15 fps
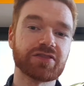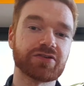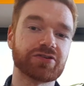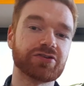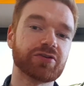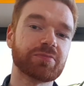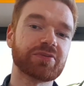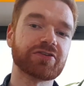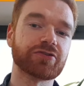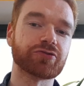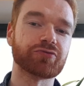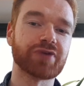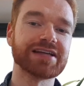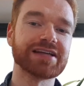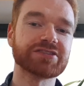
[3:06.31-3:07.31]
there are a number of
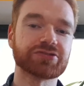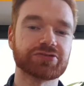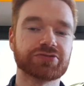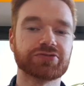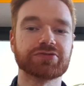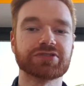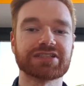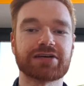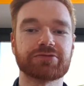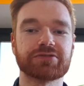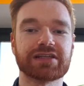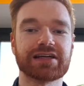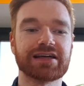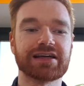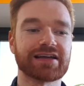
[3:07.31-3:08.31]
great tools out
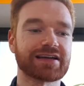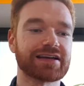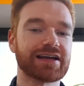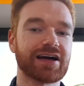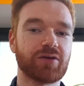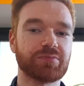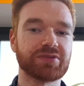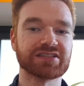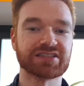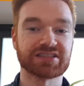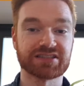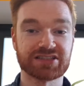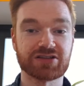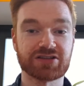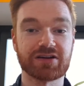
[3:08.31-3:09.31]
there that can help you to
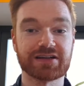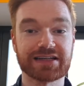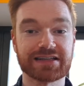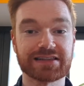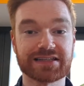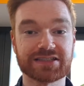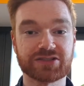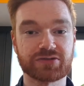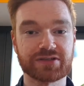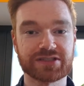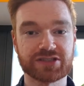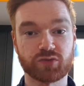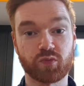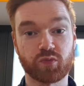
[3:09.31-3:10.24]
consolidate this all into